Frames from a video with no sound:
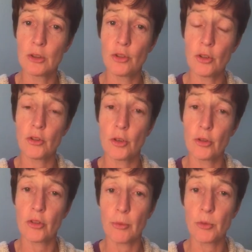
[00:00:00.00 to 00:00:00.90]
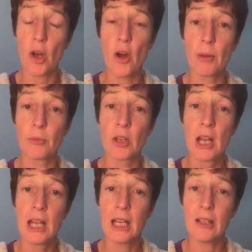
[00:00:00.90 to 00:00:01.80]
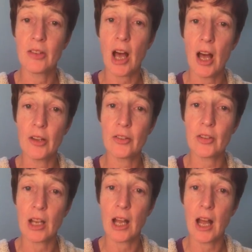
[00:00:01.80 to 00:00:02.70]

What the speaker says: And should do sometimes is us